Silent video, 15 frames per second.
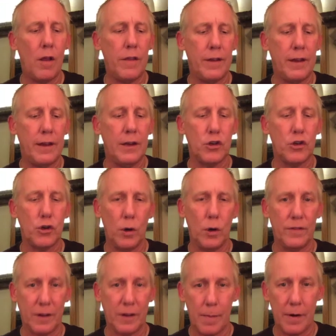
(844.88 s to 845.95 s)
are the
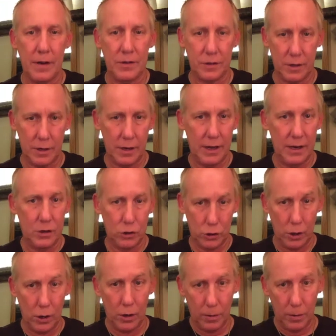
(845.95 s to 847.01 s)
insurance companies going to
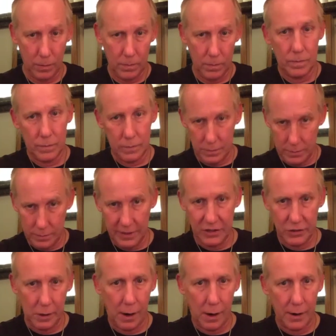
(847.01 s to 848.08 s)
insure
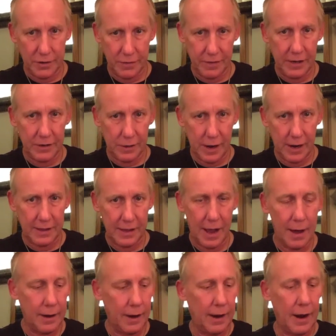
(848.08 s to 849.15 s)
these large events
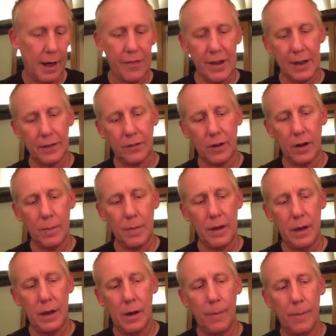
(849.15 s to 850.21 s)
like that? And I think it's
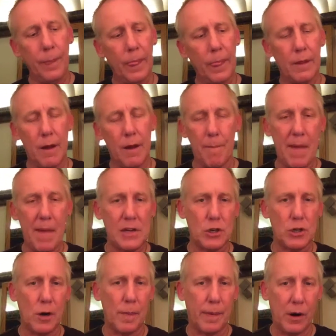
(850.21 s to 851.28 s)
going to be a
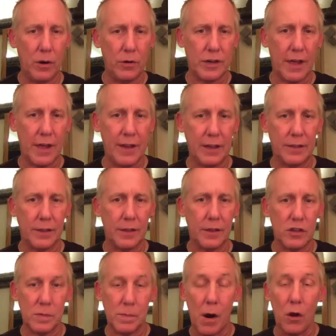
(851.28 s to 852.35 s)
measured approach. I
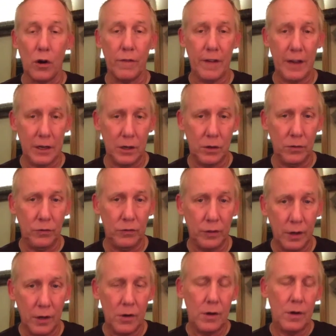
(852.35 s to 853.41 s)
think that the smaller
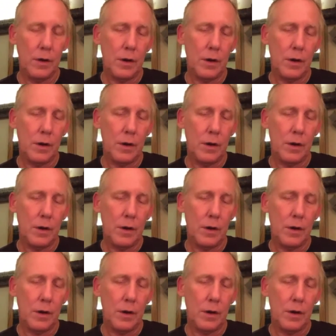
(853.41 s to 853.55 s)
venues